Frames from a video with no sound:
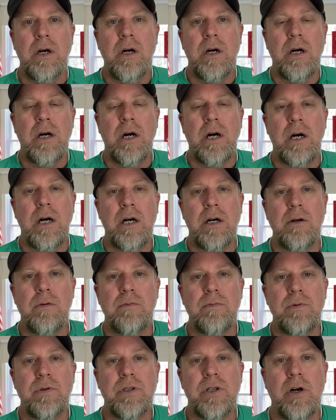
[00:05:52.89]

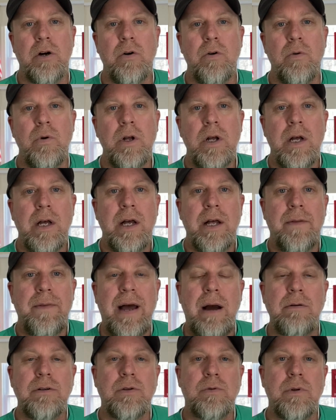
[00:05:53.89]
So
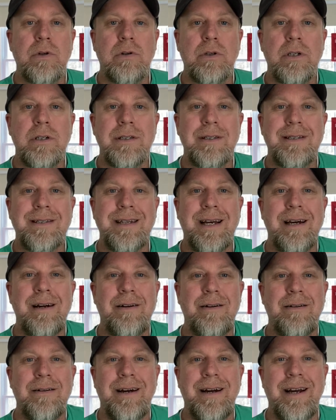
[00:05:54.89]
that was a real good
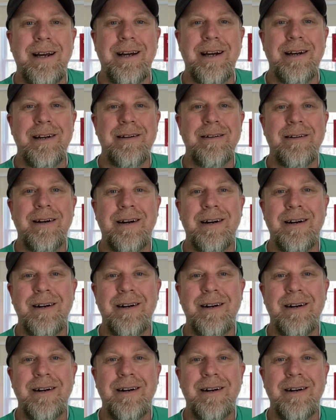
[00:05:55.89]
sale, and